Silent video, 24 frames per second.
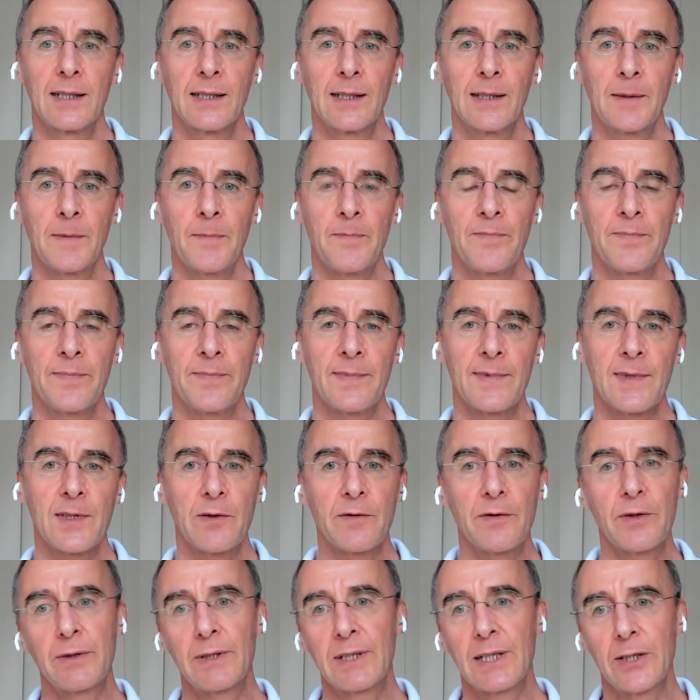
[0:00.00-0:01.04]
Um,
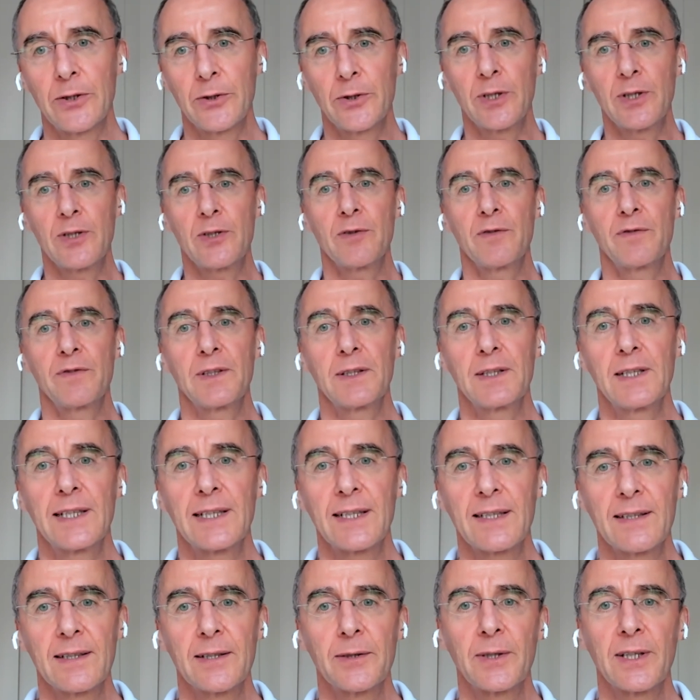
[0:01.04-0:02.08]
so if you're included, you feel
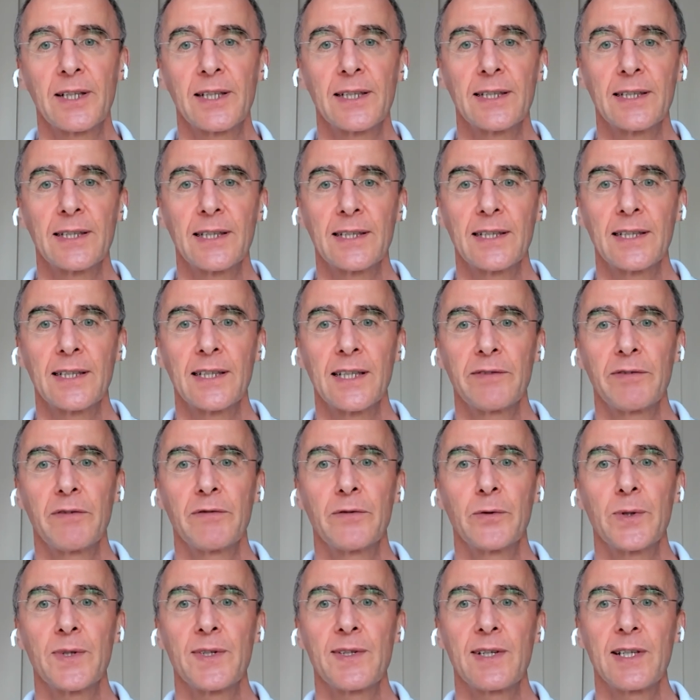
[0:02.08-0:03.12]
like, yeah, okay, I have
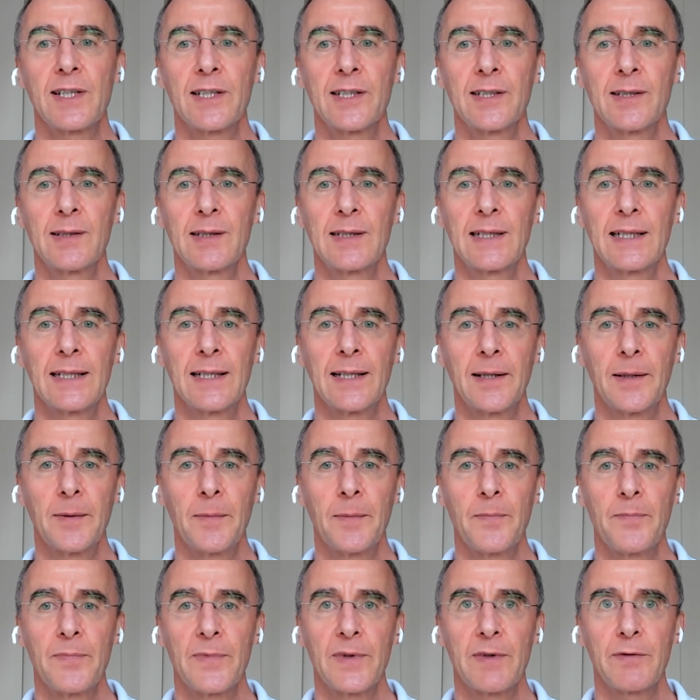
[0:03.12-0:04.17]
a voice here.
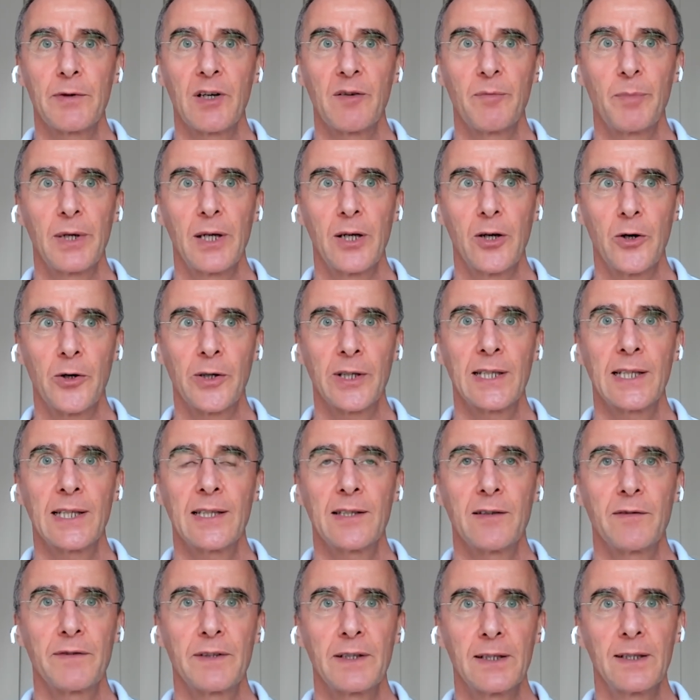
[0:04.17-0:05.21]
Um, if you're
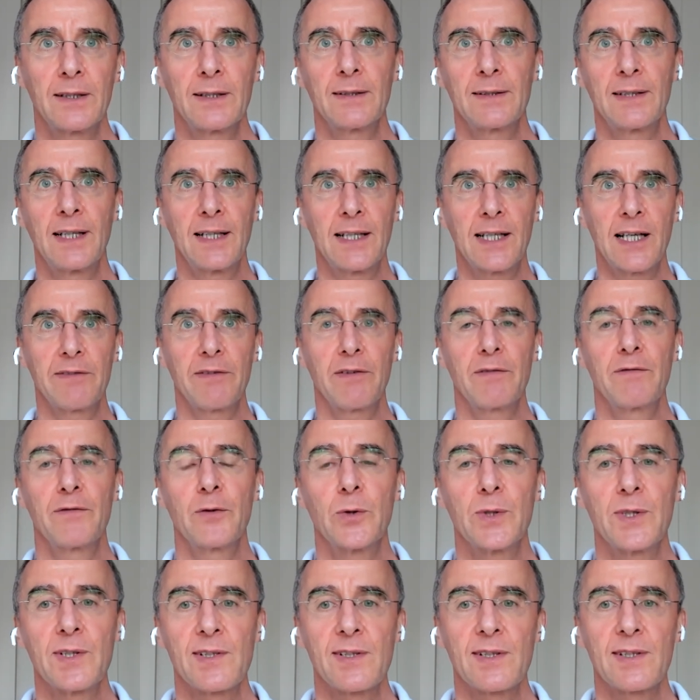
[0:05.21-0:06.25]
belonging, you feel I have a
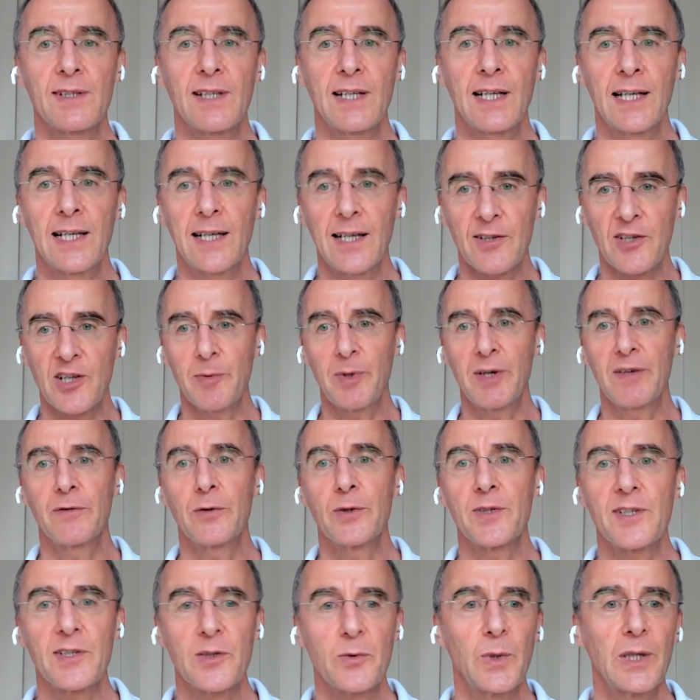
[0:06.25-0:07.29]
voice and actually my
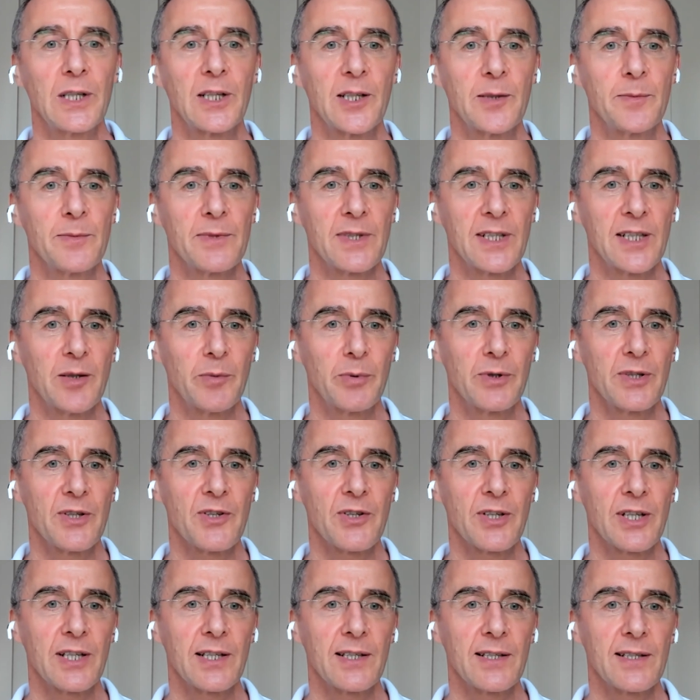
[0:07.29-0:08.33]
voice is welcomed and
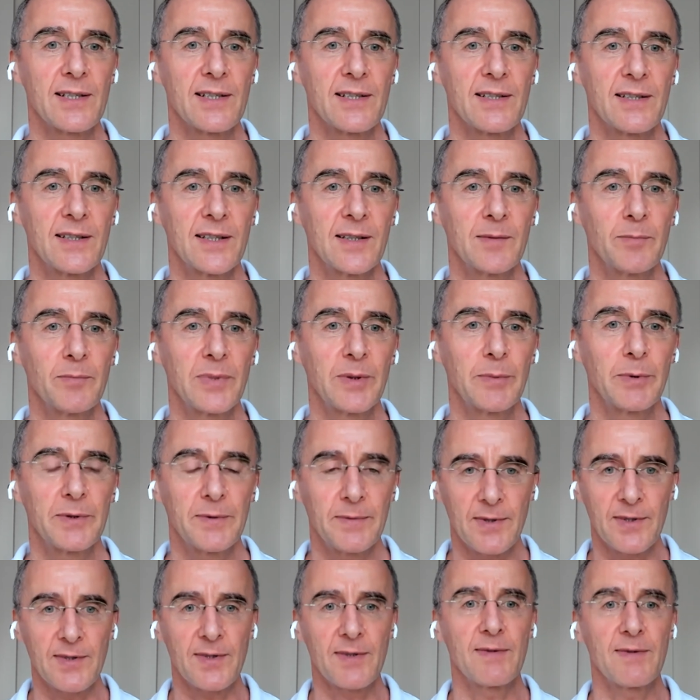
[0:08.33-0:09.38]
appreciated. And
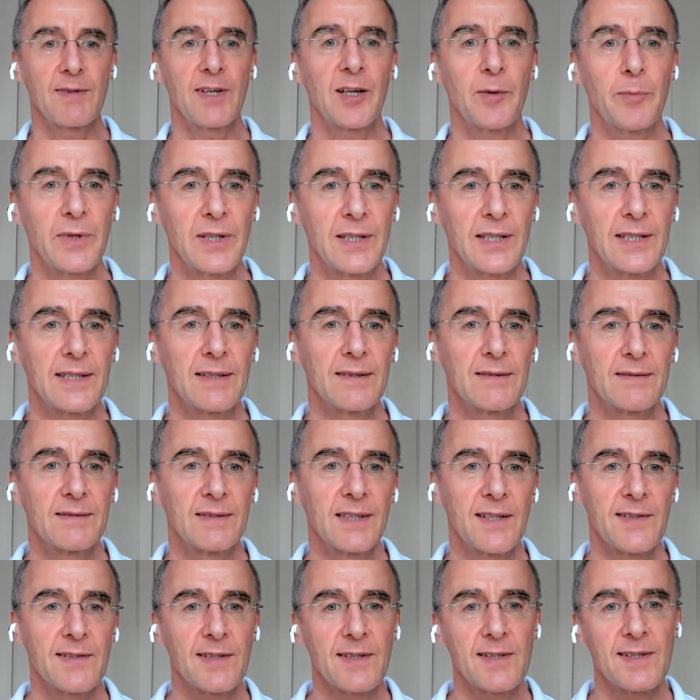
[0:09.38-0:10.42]
people just take me
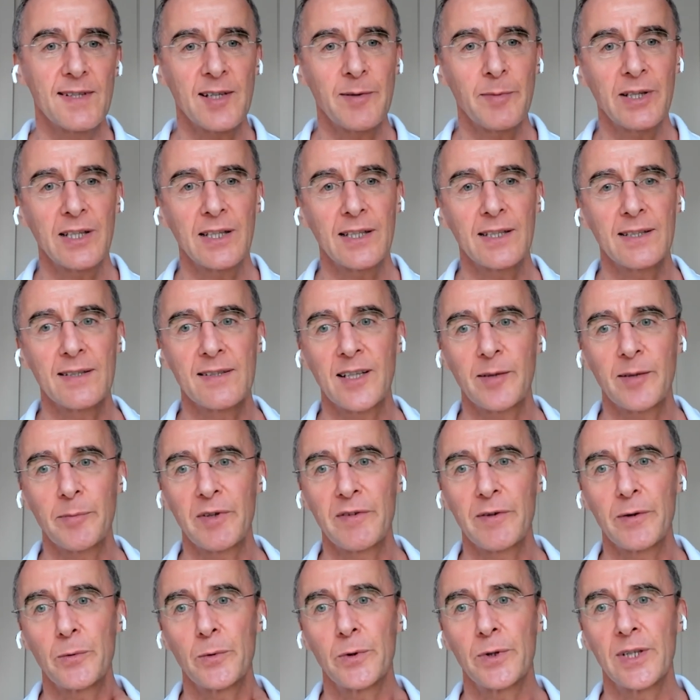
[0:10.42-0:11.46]
as they see me and take me
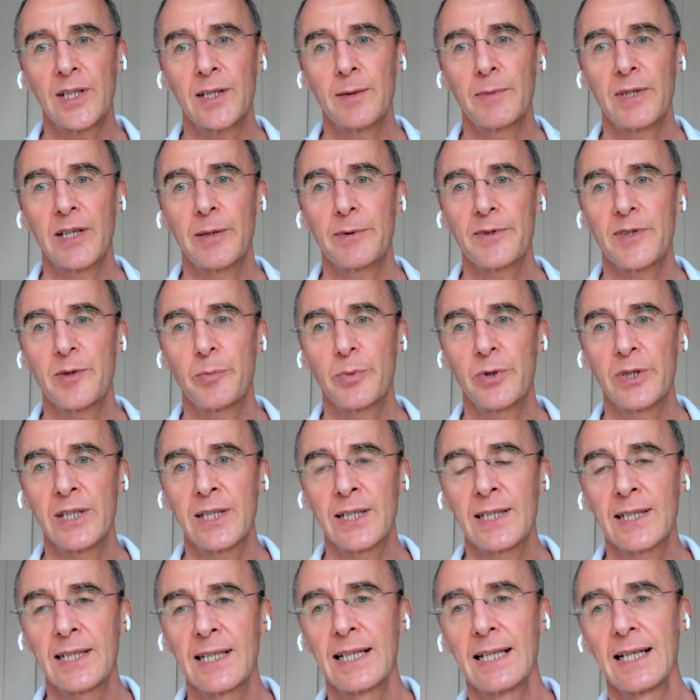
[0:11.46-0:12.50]
for what I'm able to
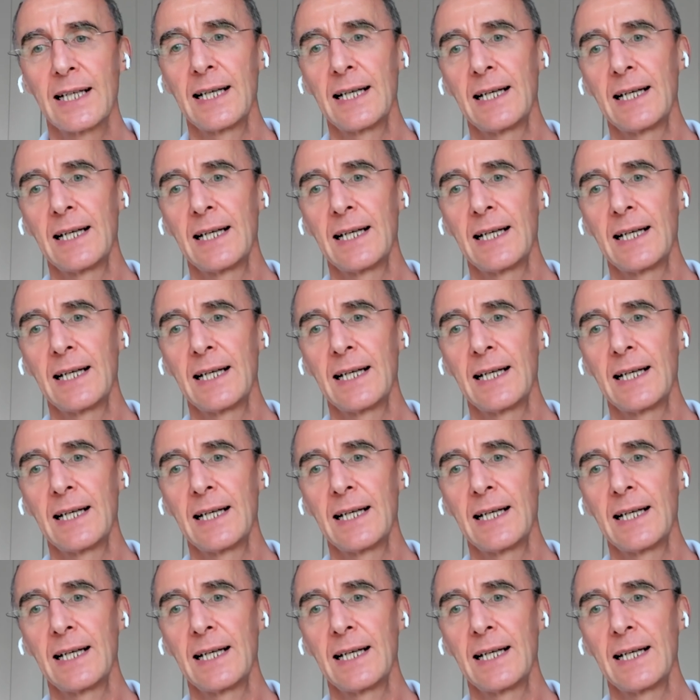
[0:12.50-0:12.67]
bring.